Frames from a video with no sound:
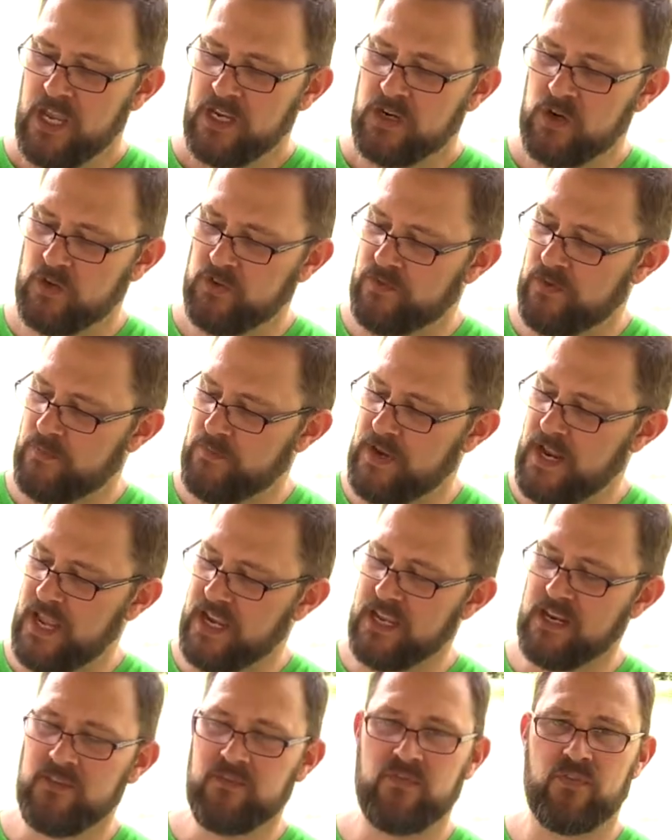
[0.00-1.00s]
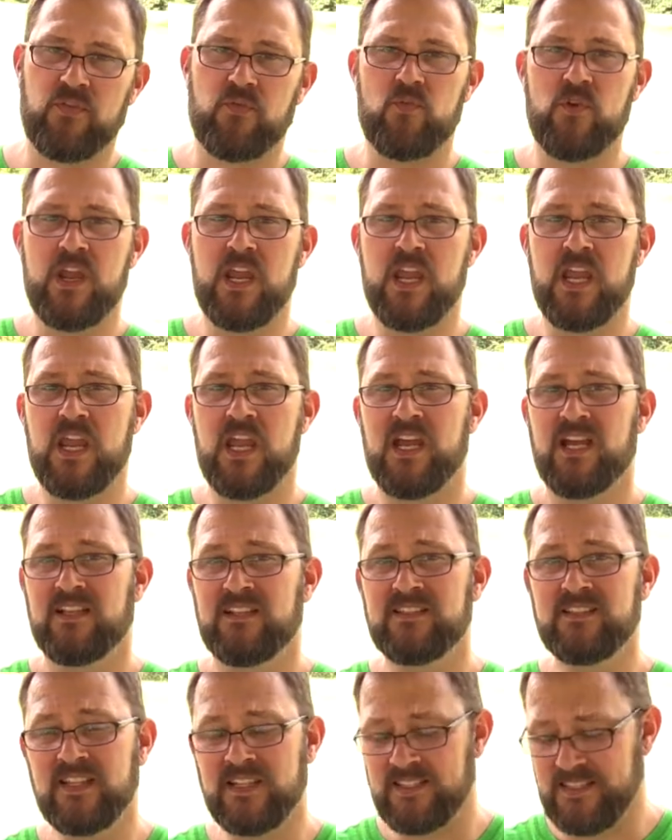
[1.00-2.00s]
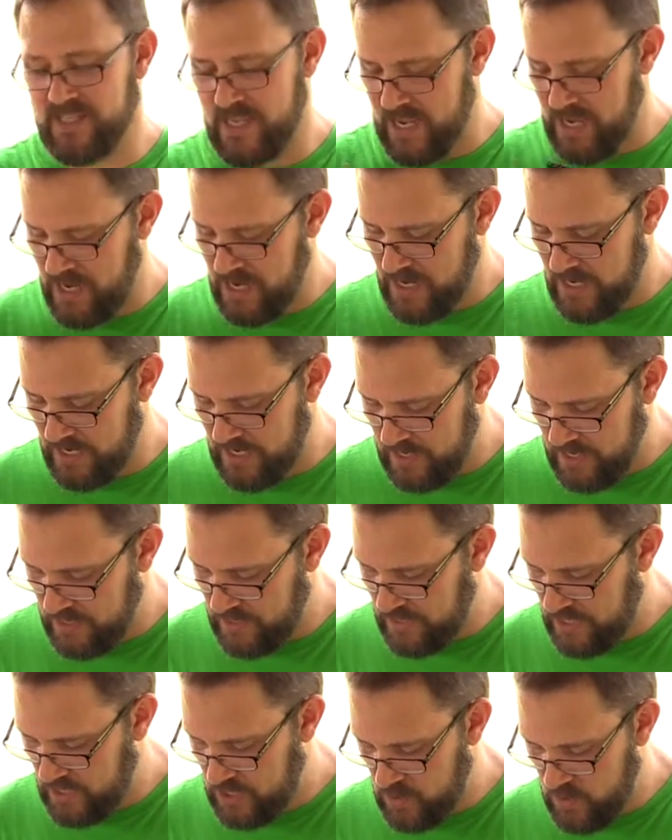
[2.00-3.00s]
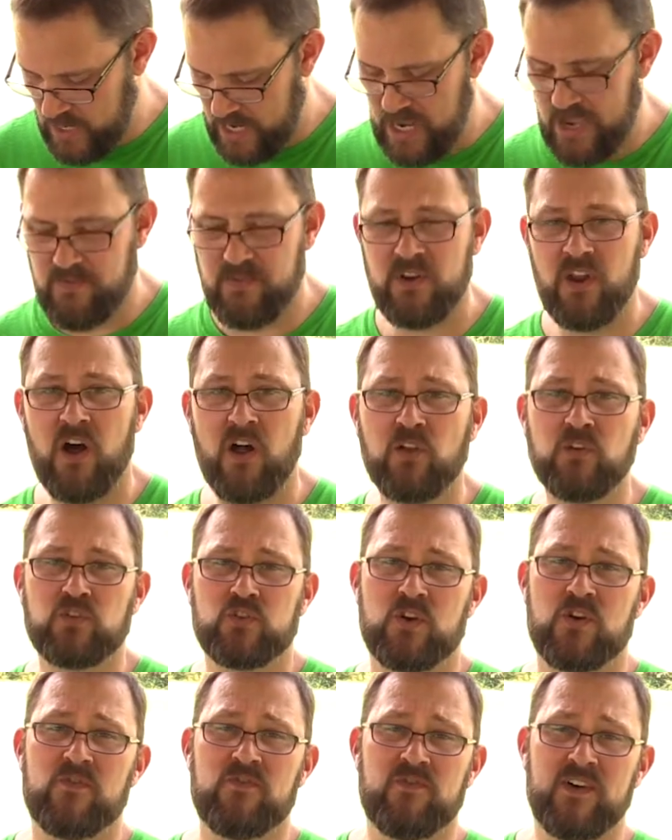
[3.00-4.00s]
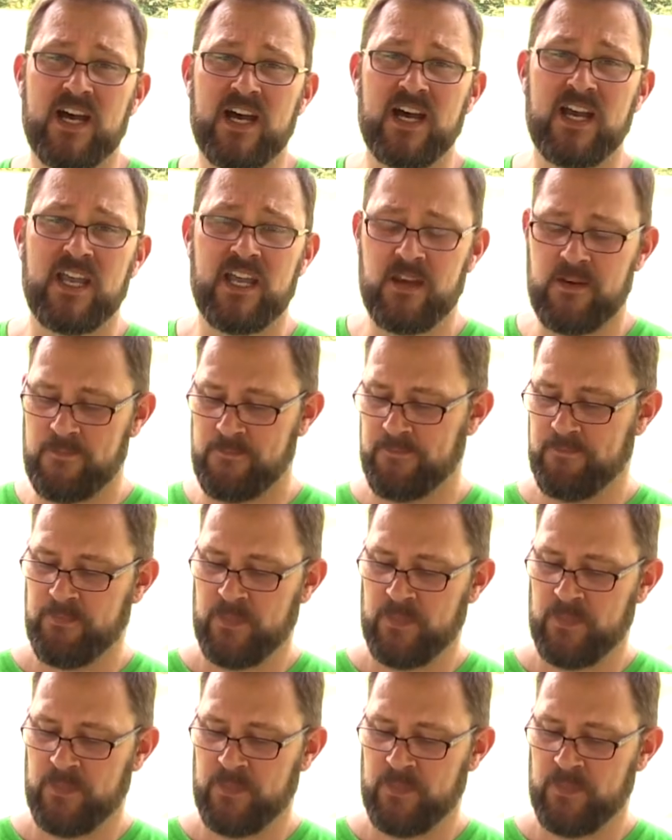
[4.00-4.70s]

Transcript: Goes from -3 to 10. And then you have an ultra fine,